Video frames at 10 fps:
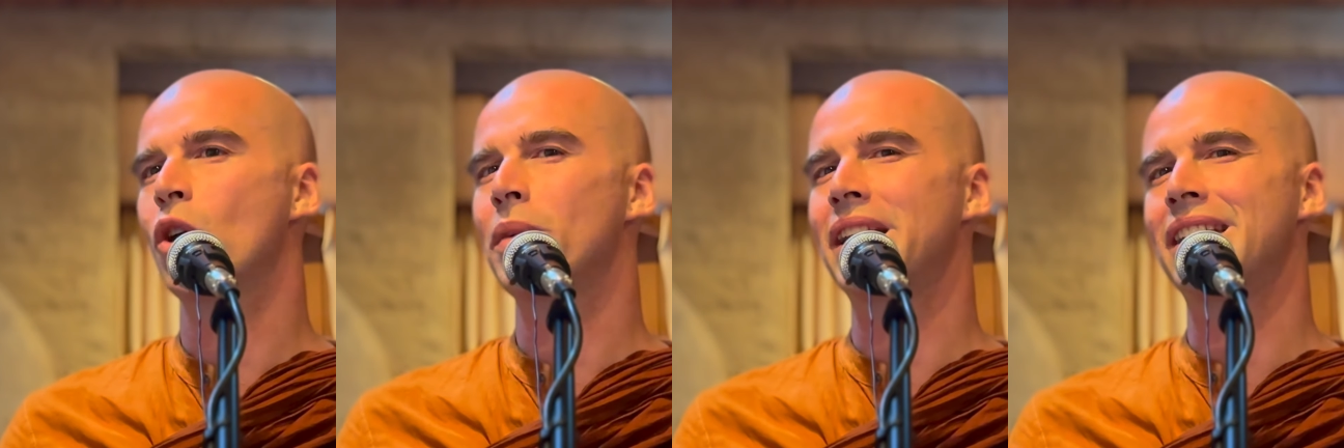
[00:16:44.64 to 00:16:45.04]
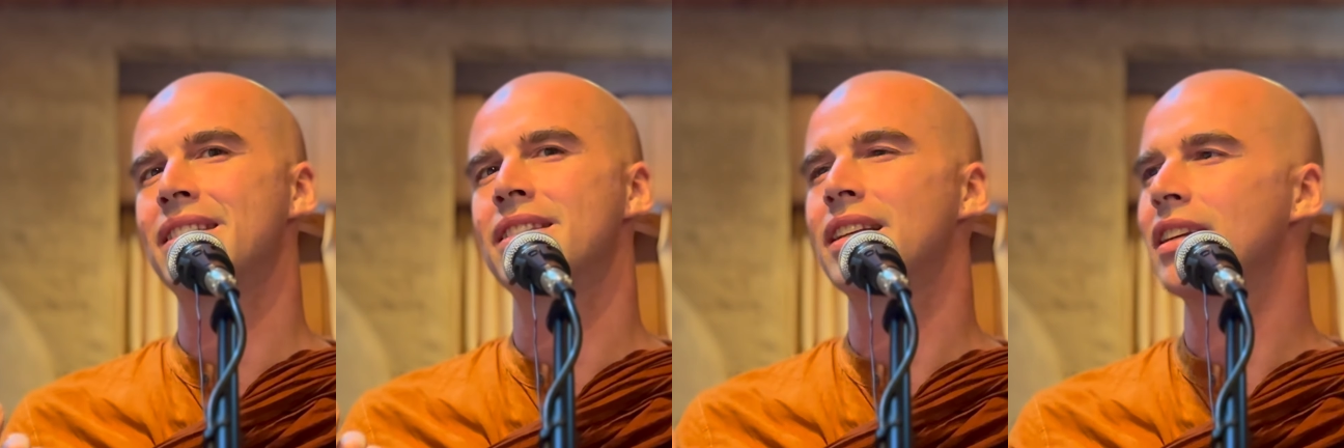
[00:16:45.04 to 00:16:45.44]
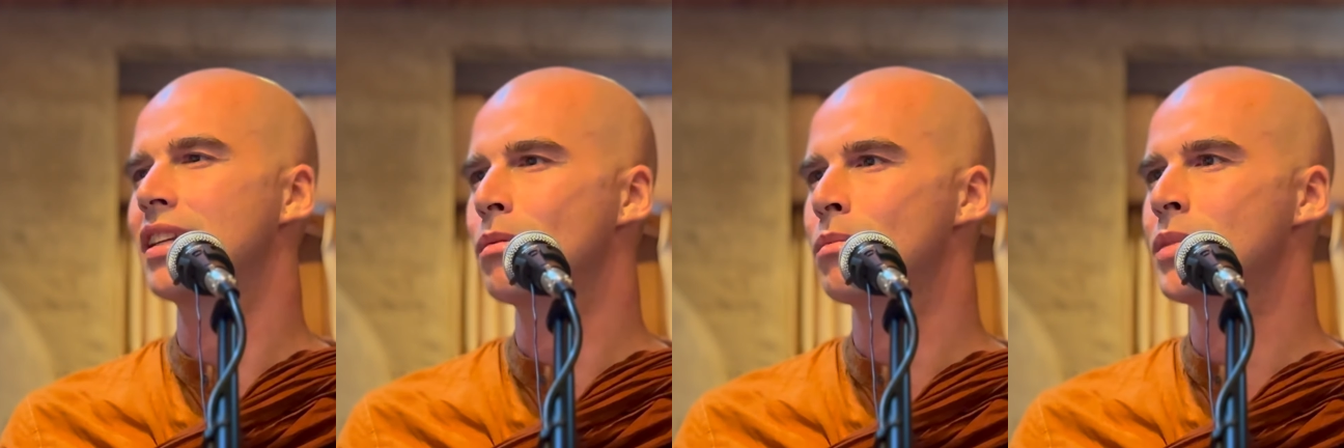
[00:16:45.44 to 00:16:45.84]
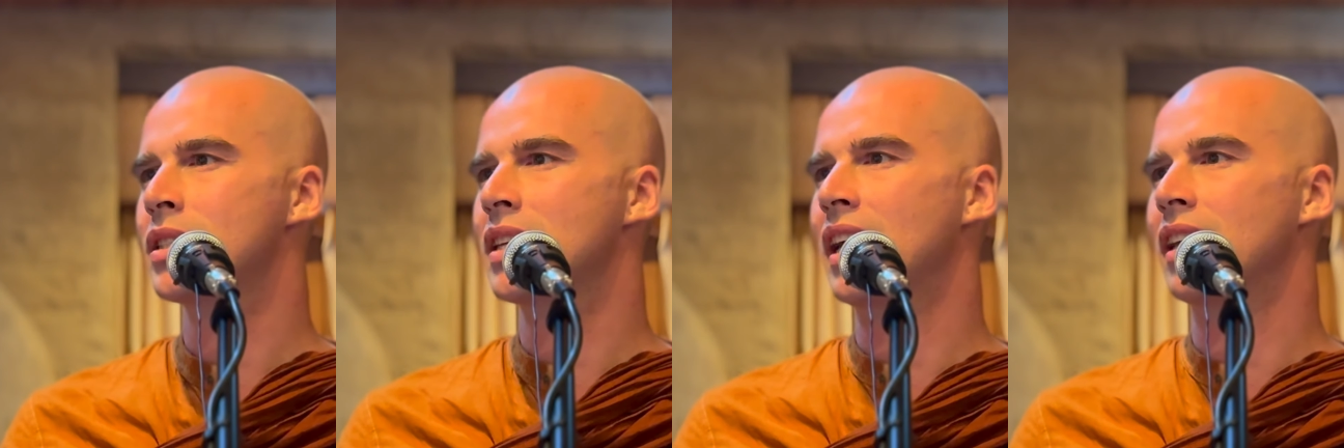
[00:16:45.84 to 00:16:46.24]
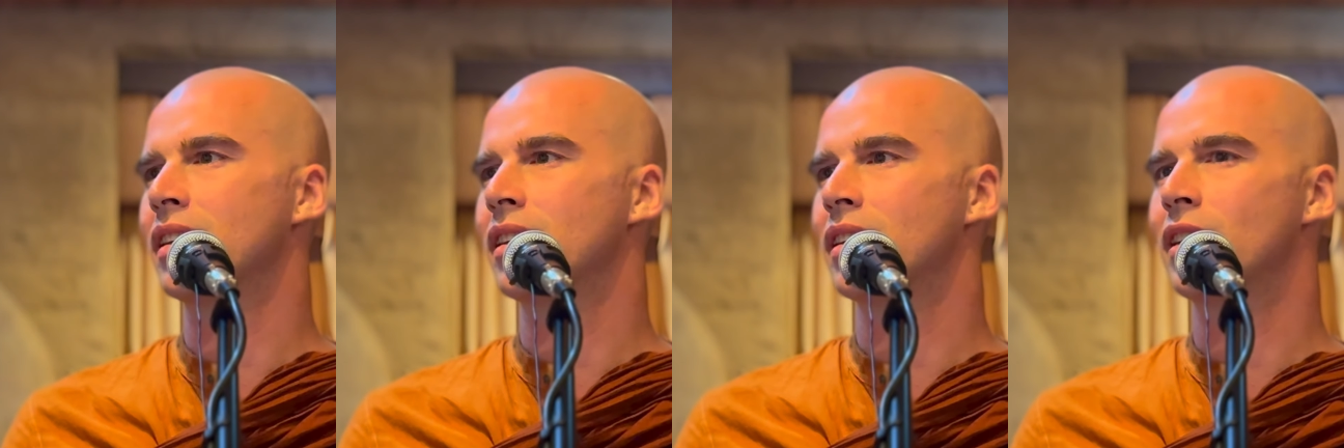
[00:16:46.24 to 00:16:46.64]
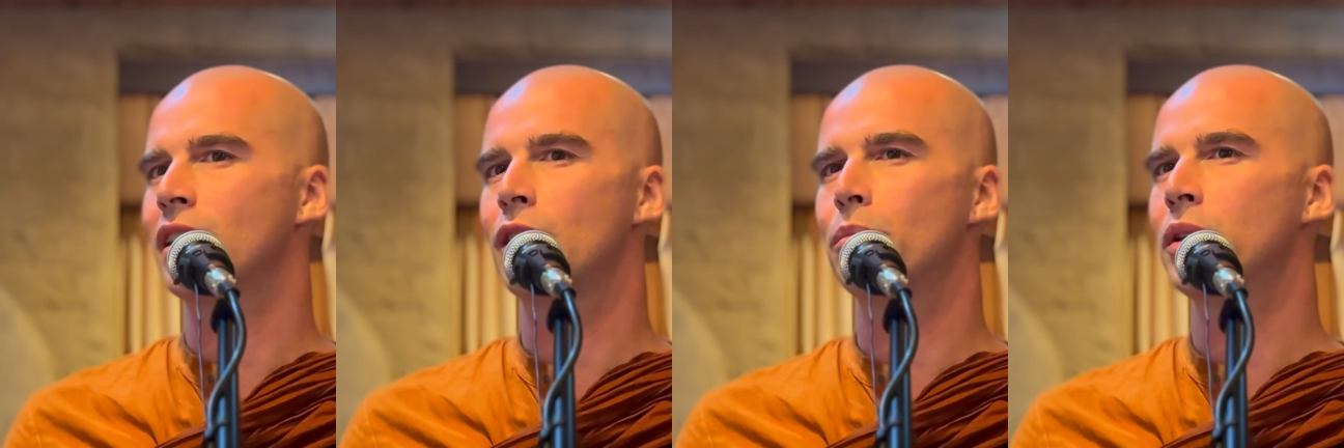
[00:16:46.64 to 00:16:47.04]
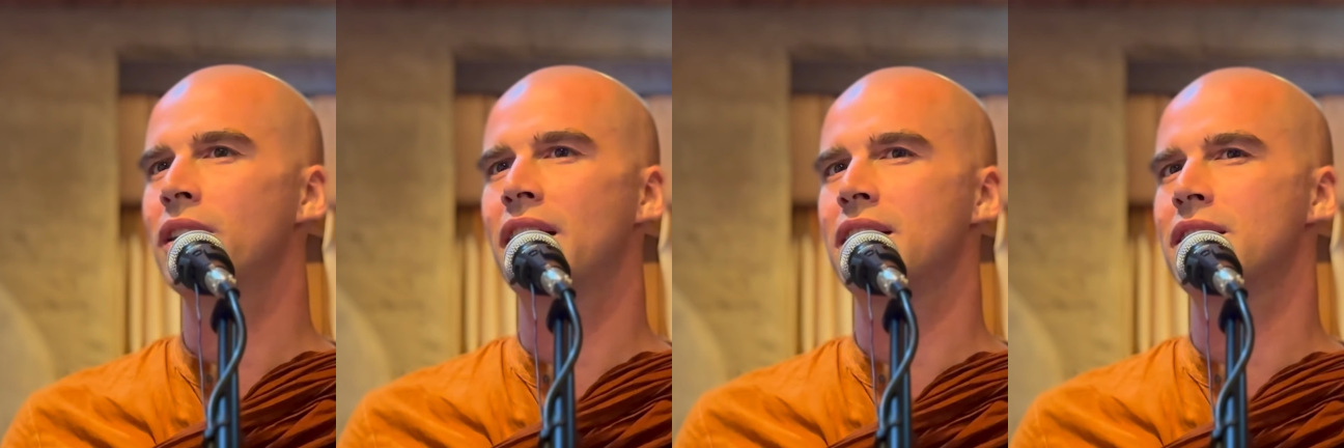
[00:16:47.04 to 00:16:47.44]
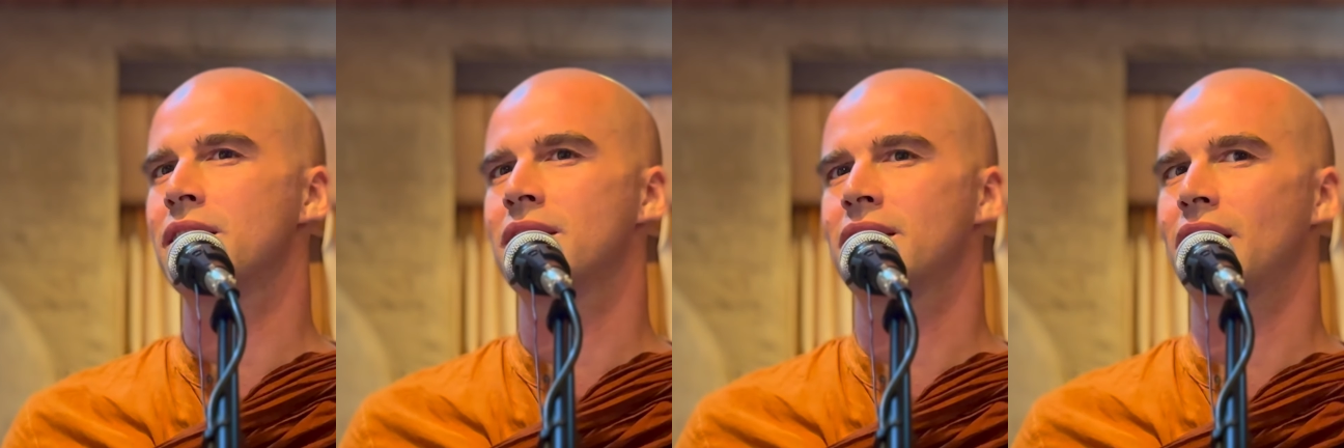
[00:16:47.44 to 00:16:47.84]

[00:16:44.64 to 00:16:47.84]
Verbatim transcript: many synonyms, and the Buddha is